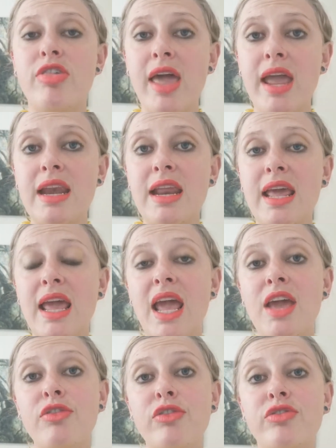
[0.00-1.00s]
Then,
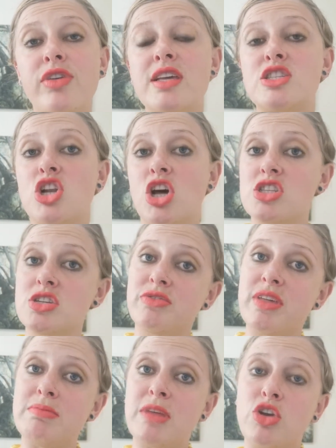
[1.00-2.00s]
if there's lots of
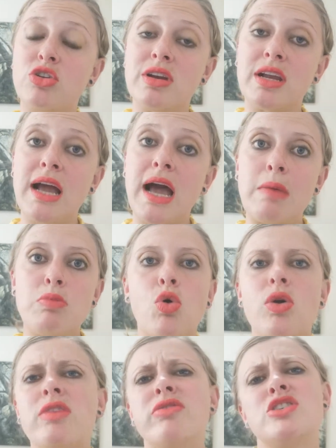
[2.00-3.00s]
them that couldn't come,
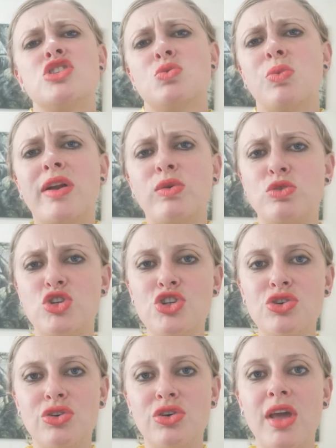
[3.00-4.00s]
or even just 1 or
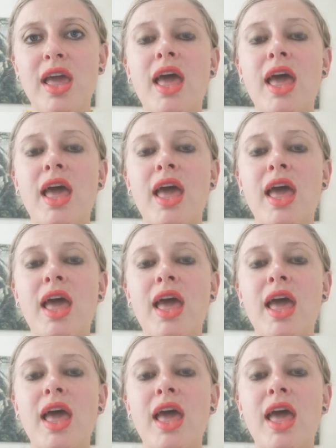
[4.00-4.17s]
2,